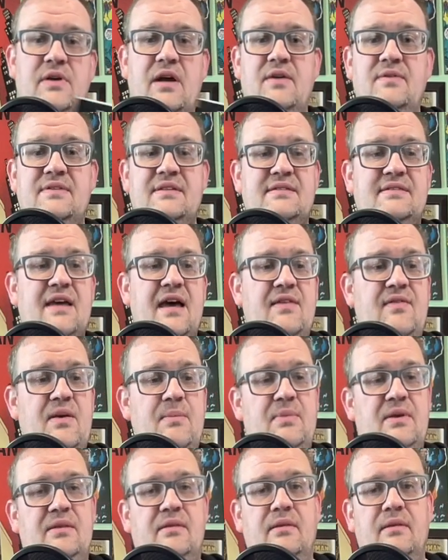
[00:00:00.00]
codes inside of
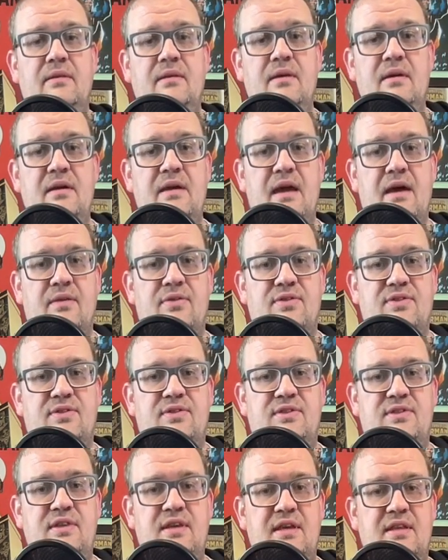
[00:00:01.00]
it, but look how
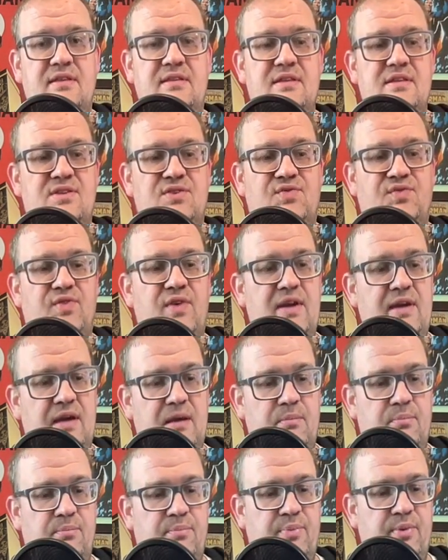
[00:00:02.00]
thick this
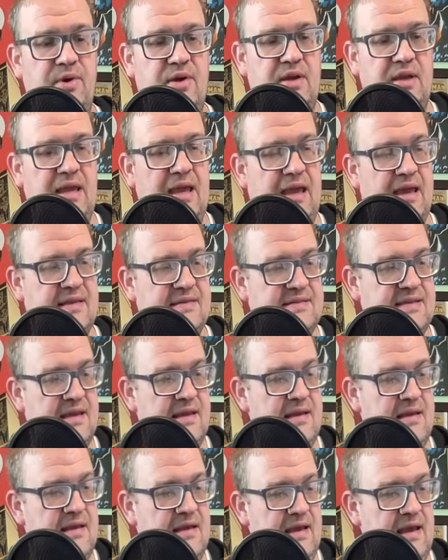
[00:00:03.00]
freaking book is.
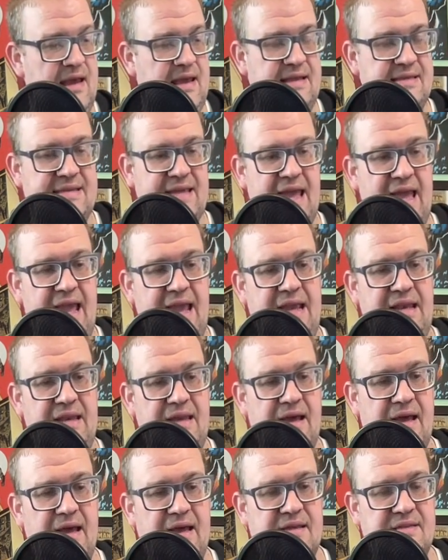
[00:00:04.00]
It's
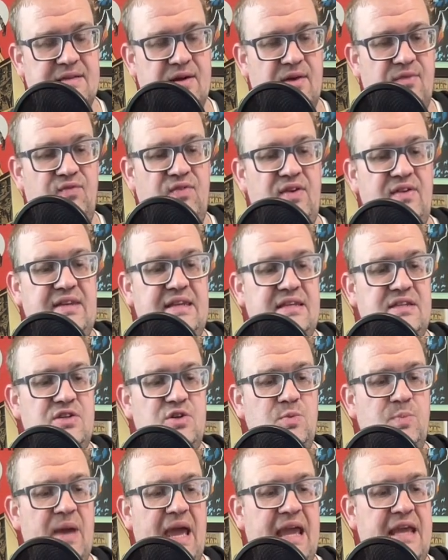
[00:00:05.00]

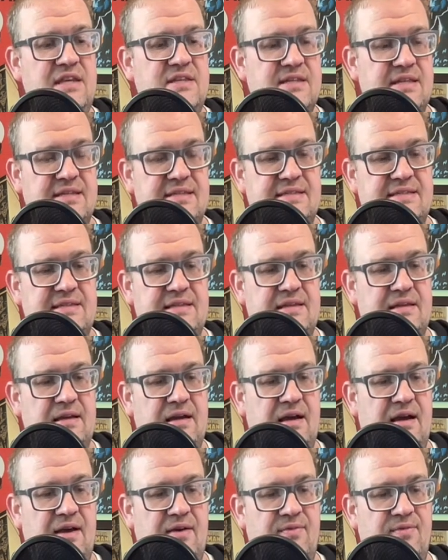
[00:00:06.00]
52 pages
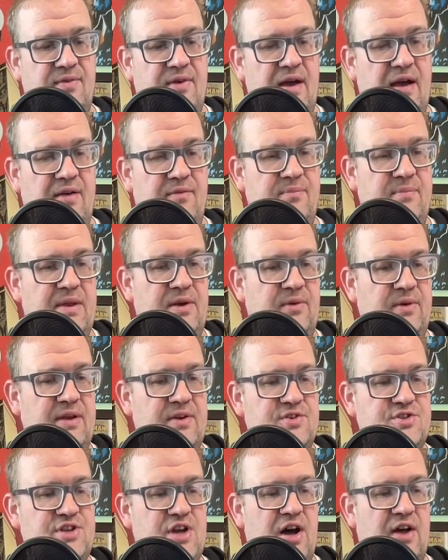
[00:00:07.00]
of Metal
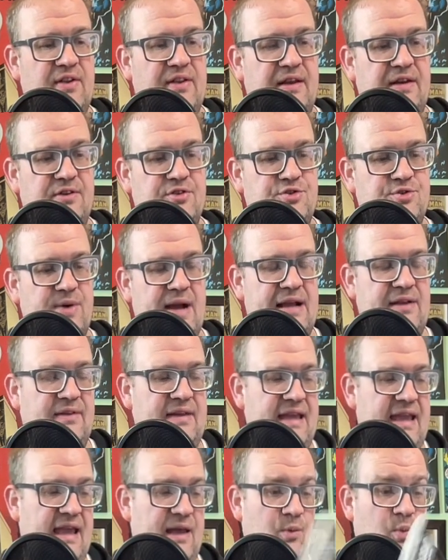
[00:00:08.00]
Gear Solid
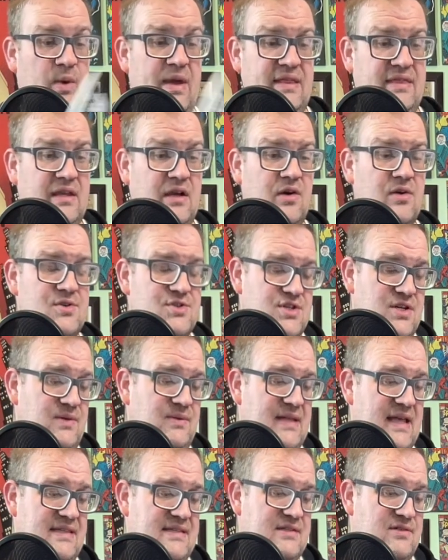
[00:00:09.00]
directly in with the
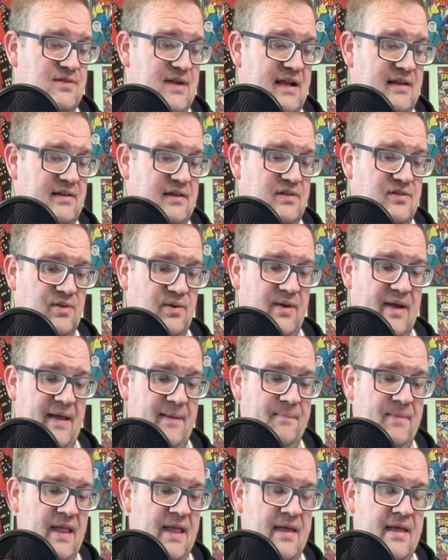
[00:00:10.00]
cartoon that's directed through
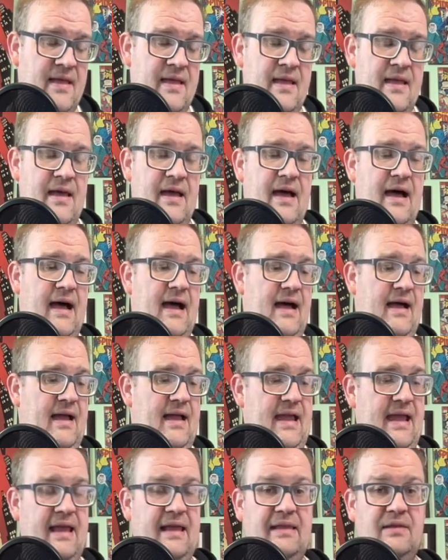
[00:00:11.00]
it.
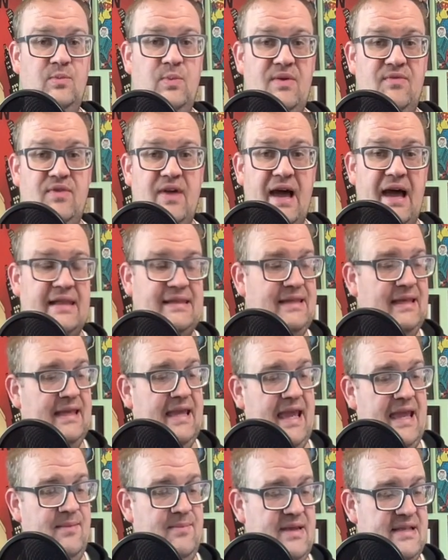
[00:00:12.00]
And we've got the
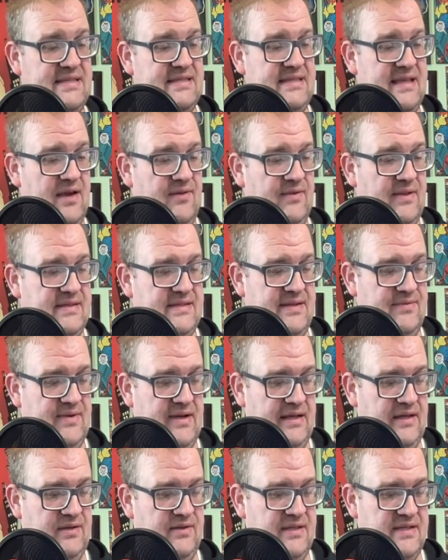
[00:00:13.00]
game itself. Let's see if
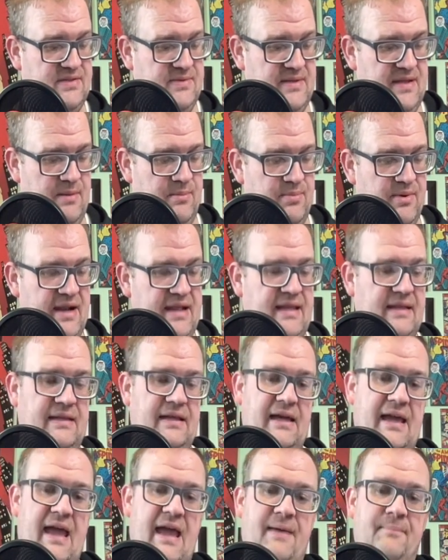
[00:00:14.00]
I can do this without breaking
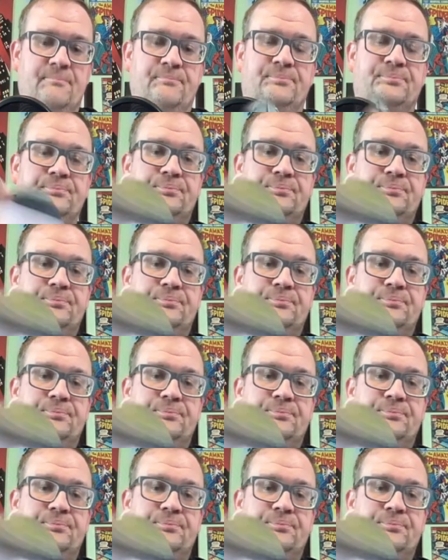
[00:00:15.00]
the game.